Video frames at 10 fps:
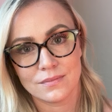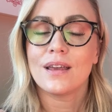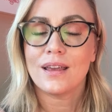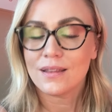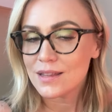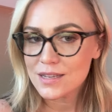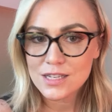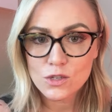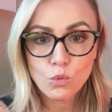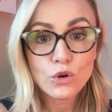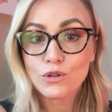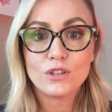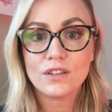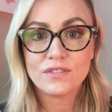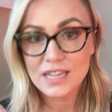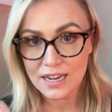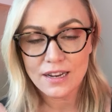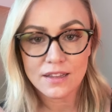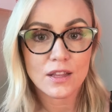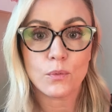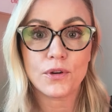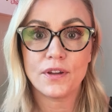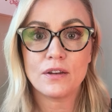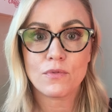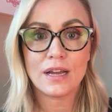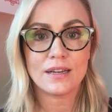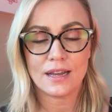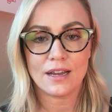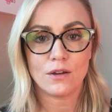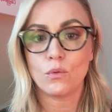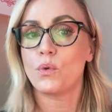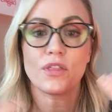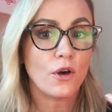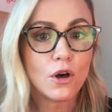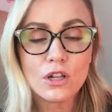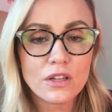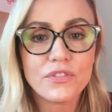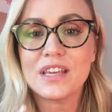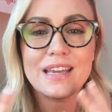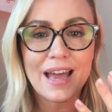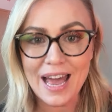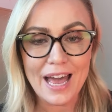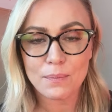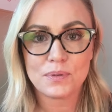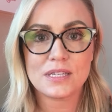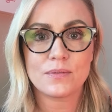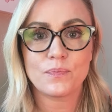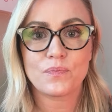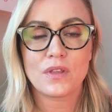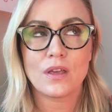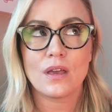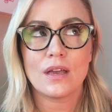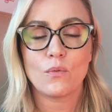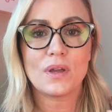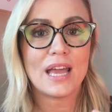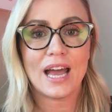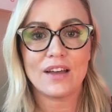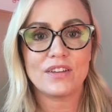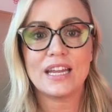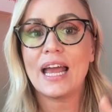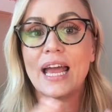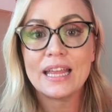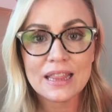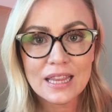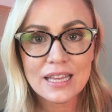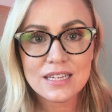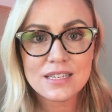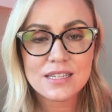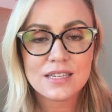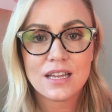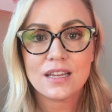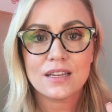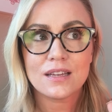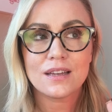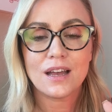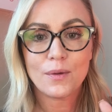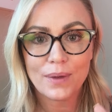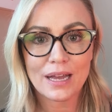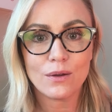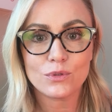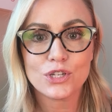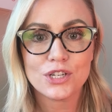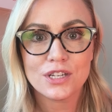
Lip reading: in this world of dating that we're in right now, with all of the apps, we have an endless amount